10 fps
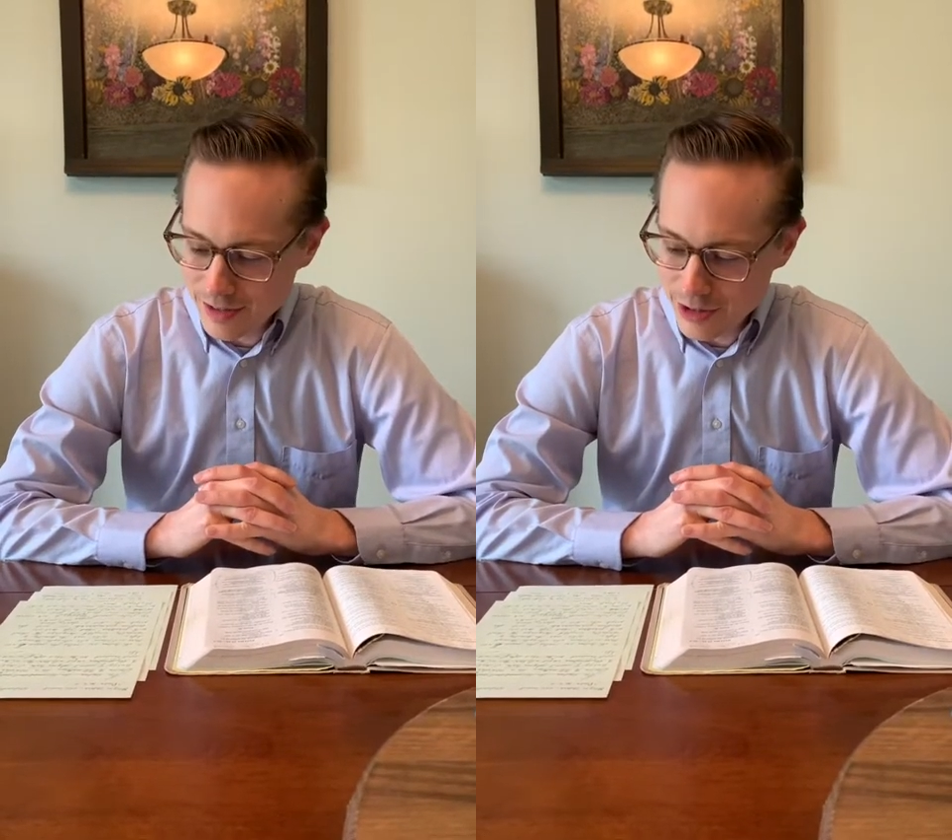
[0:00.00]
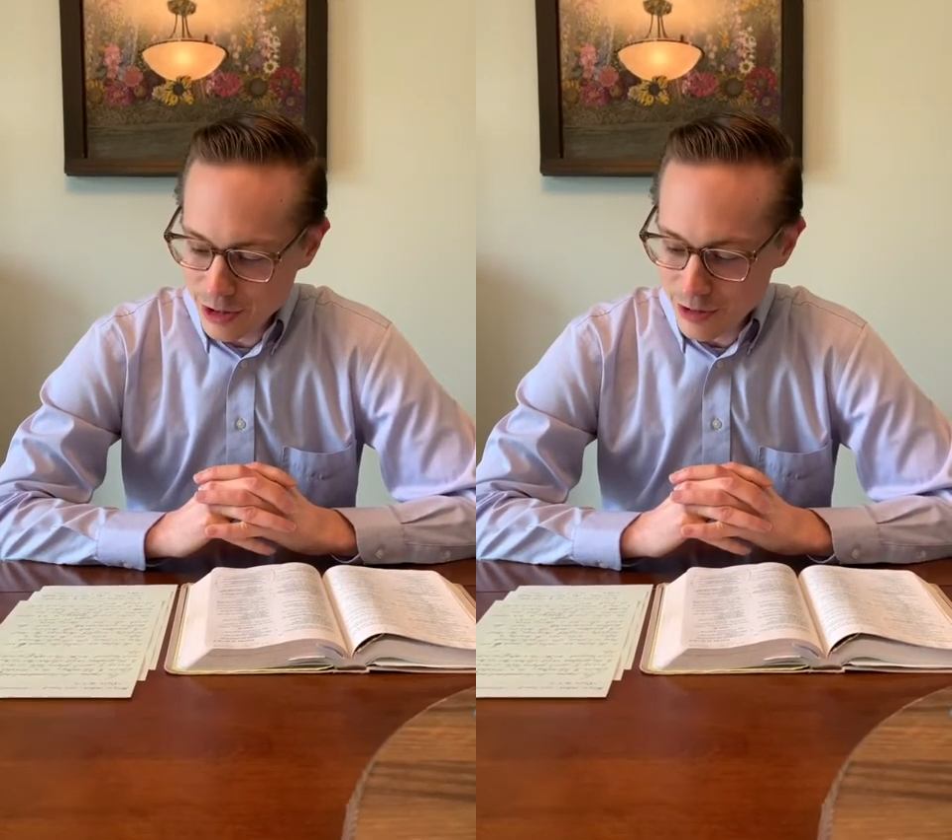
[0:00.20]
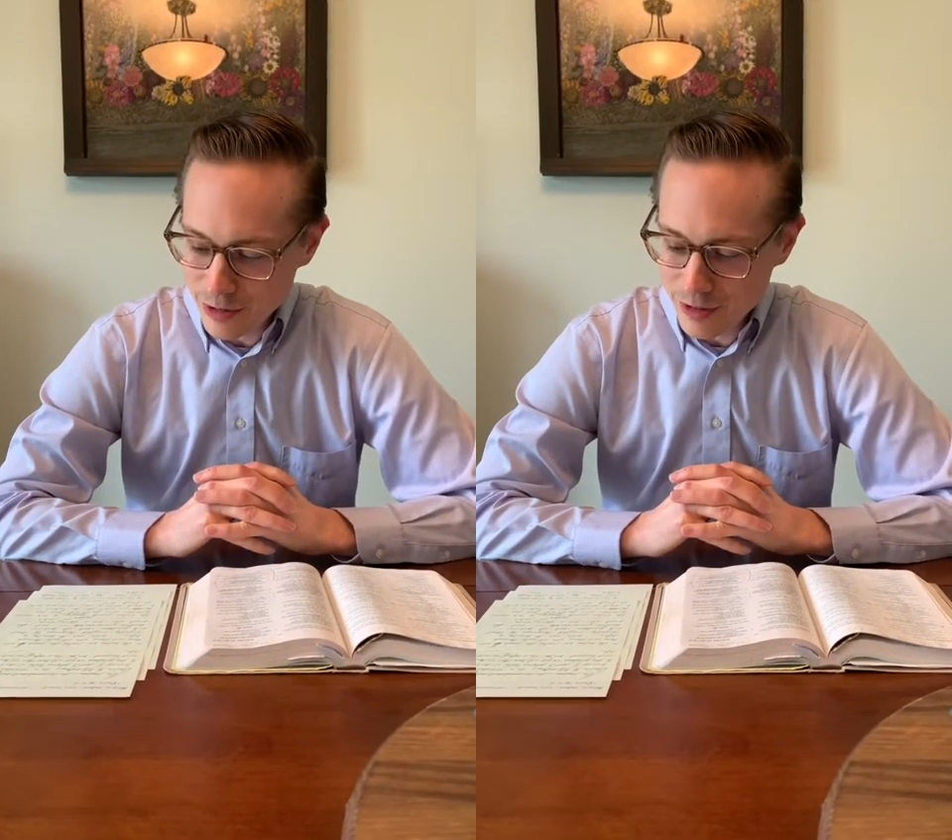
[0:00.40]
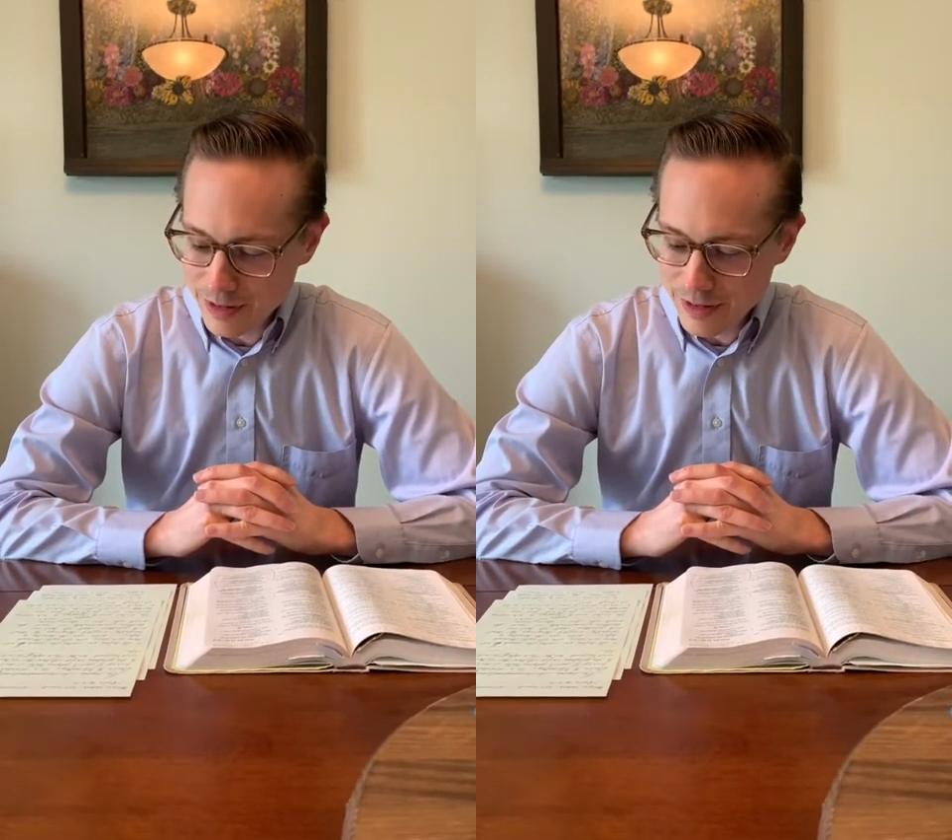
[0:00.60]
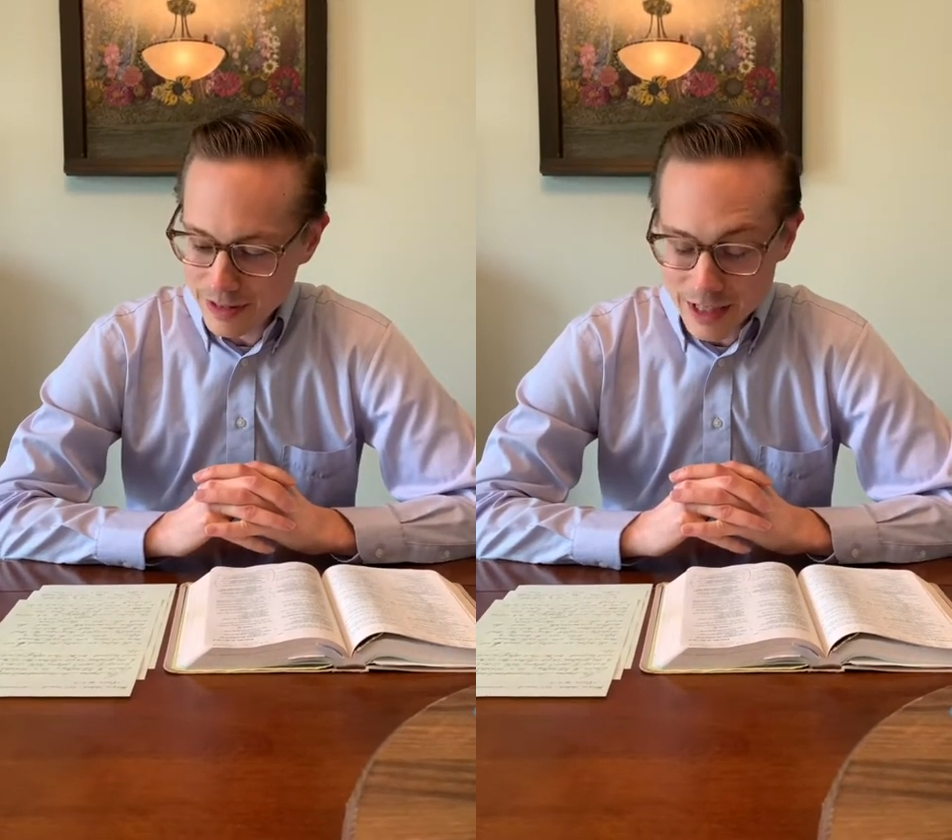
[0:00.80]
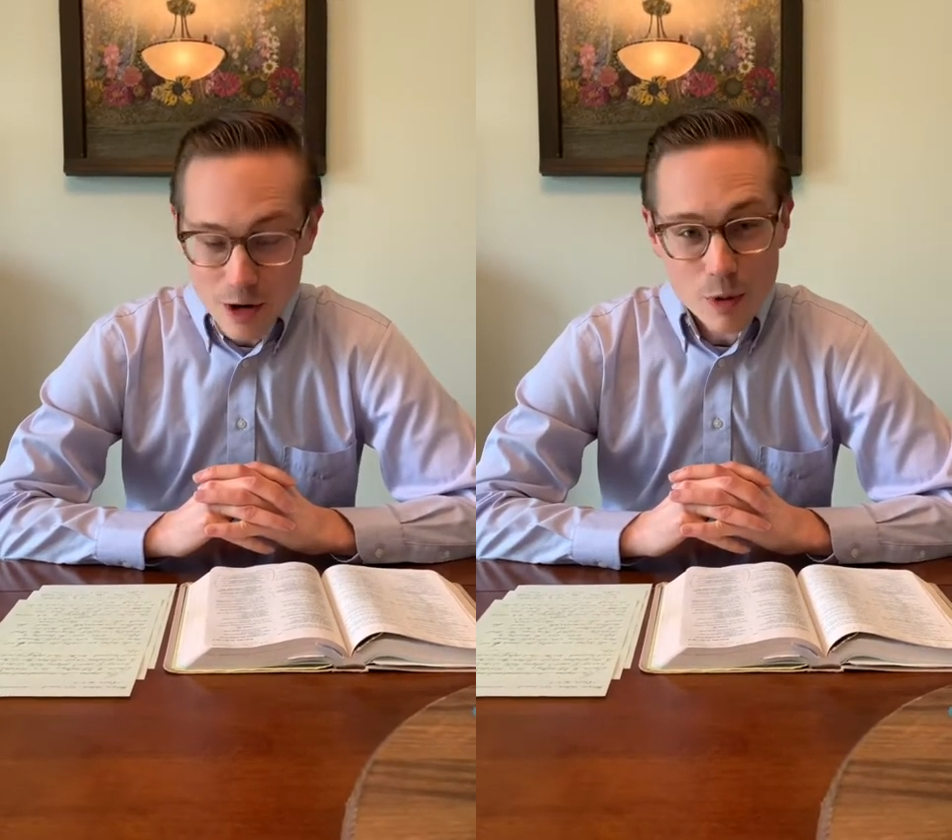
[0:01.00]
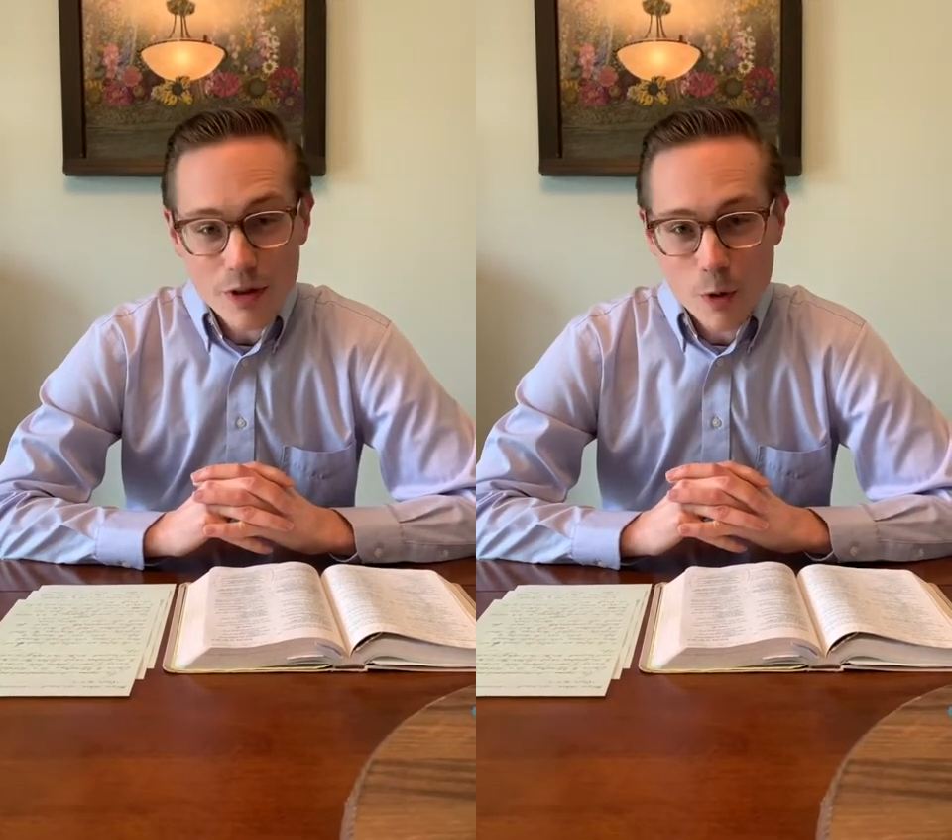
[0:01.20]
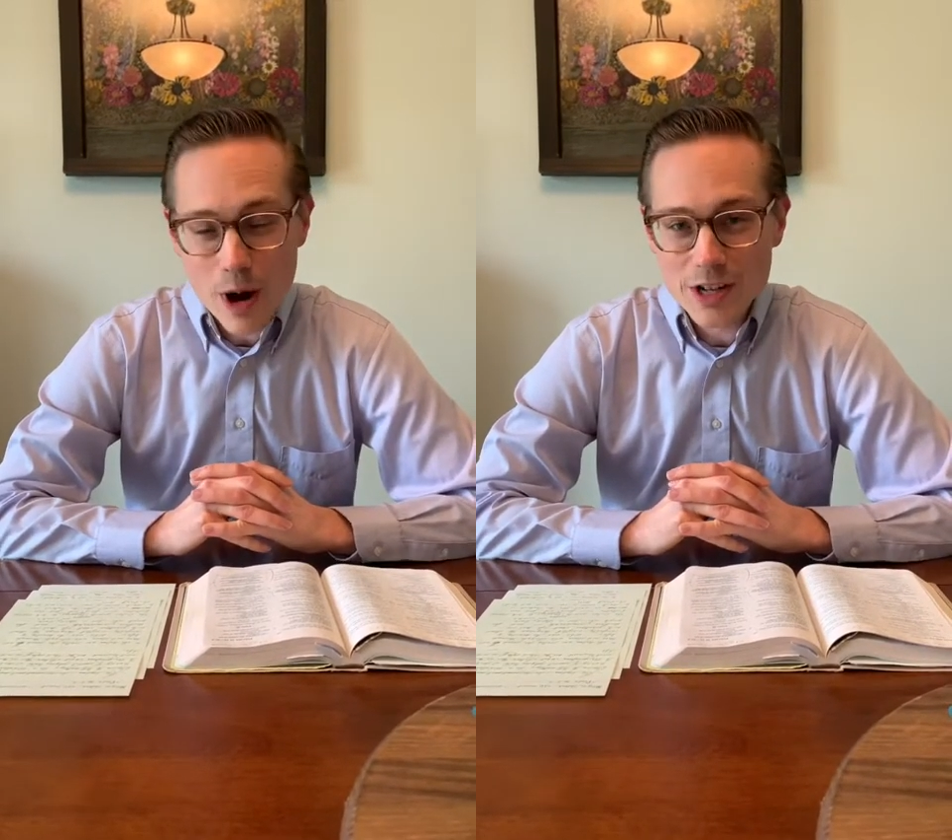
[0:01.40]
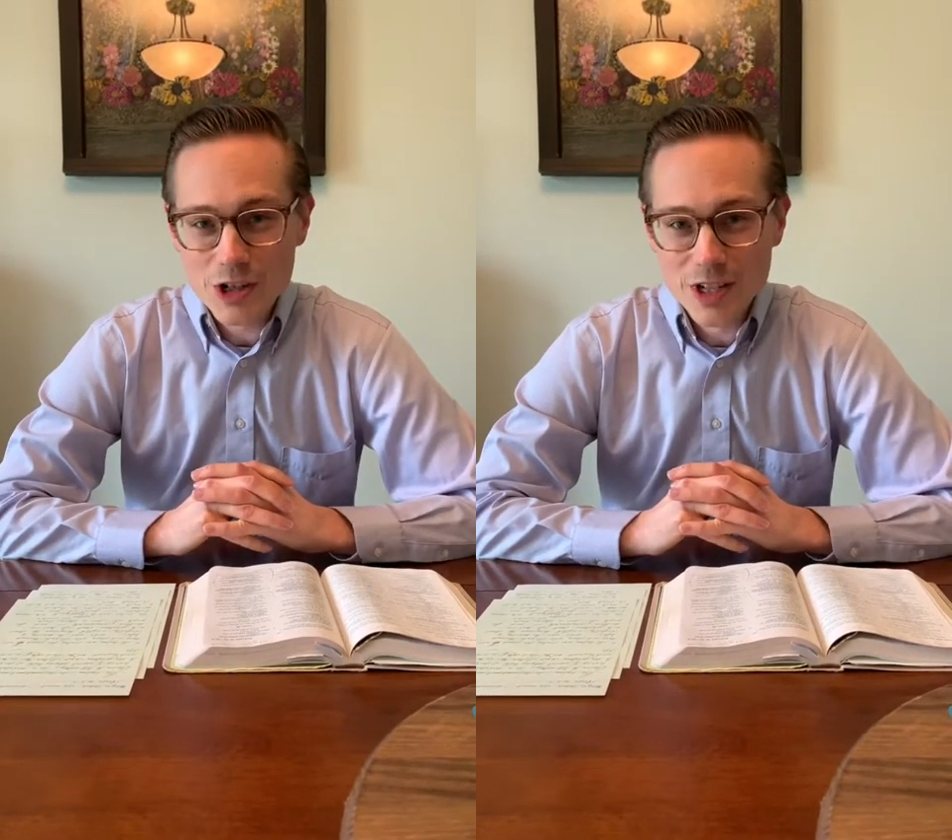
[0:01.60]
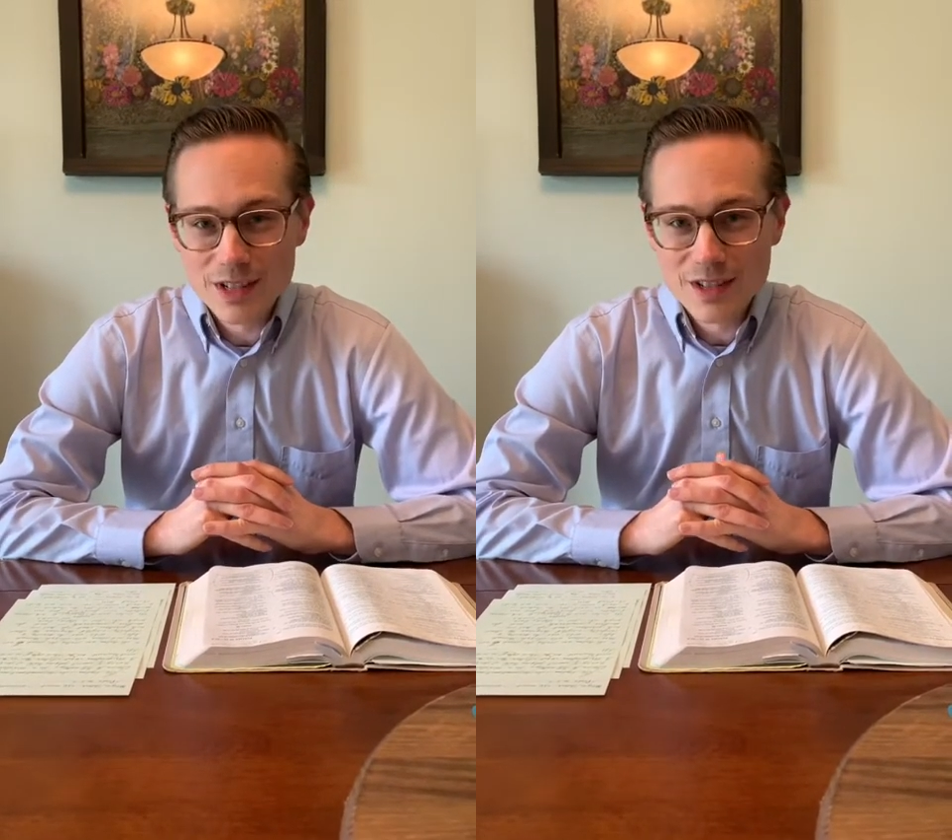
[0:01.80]
to deal with
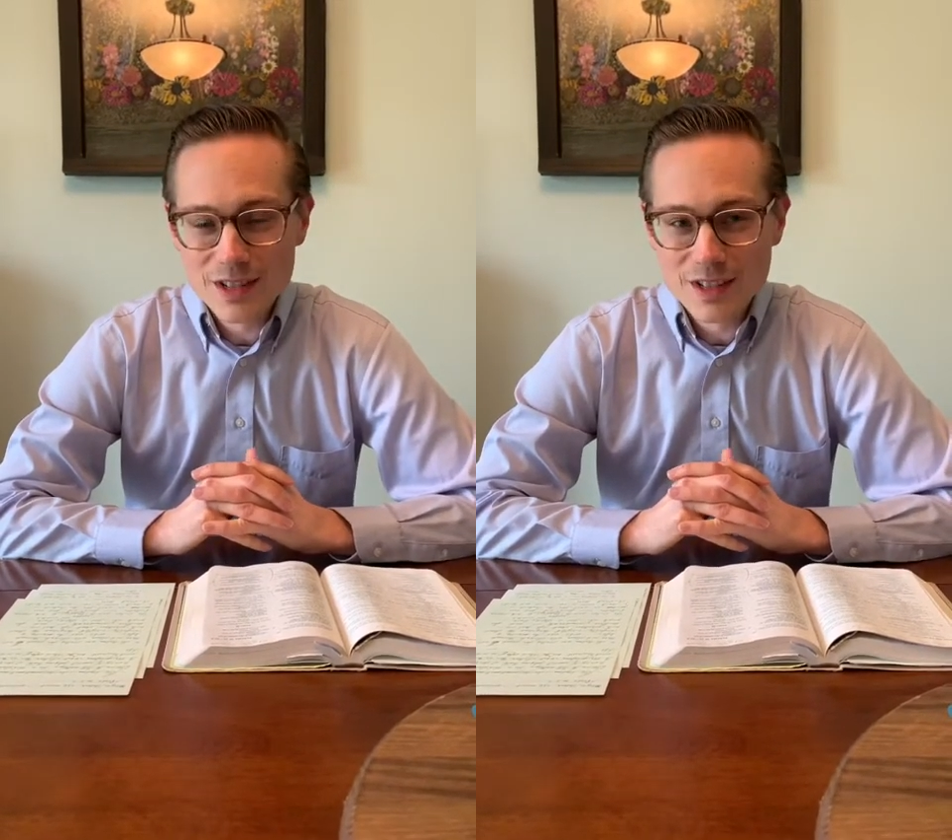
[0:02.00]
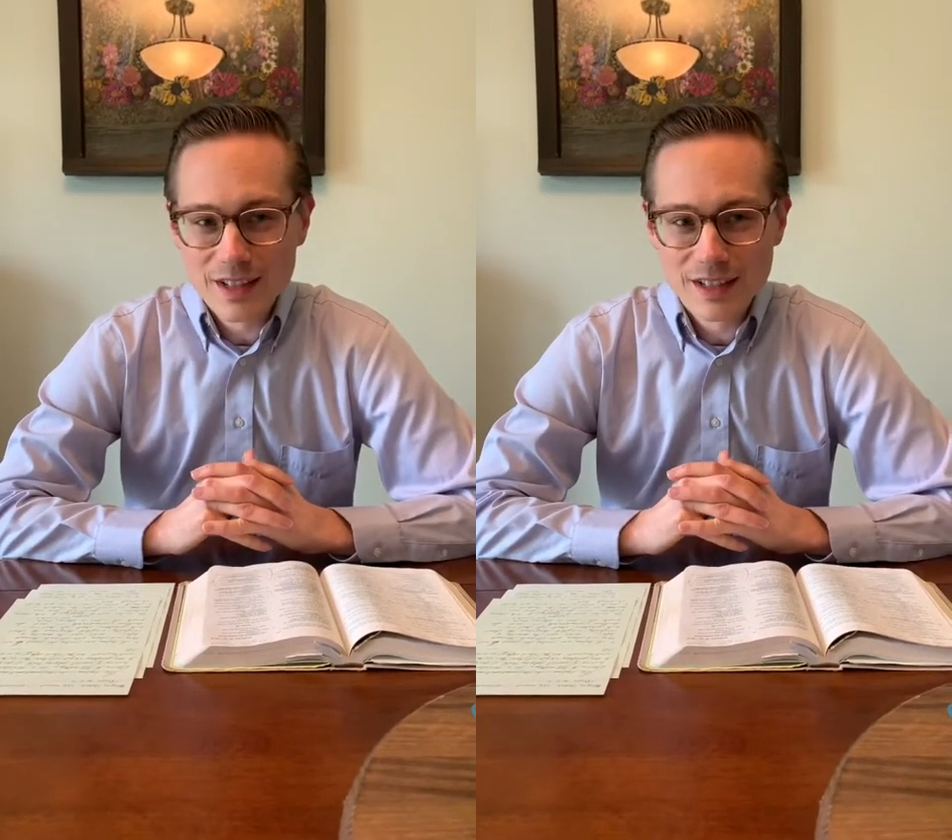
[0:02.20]
questions